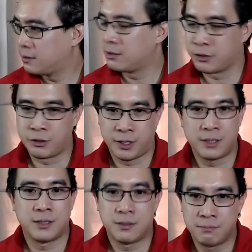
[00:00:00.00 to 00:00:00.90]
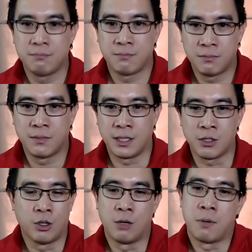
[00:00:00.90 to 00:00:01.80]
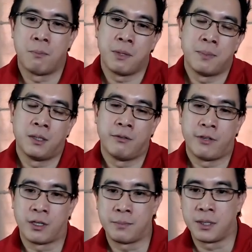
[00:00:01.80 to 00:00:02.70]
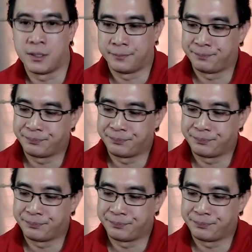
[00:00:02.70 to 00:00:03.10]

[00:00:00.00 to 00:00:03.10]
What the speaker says: So yes, it's all about people, if you ask me.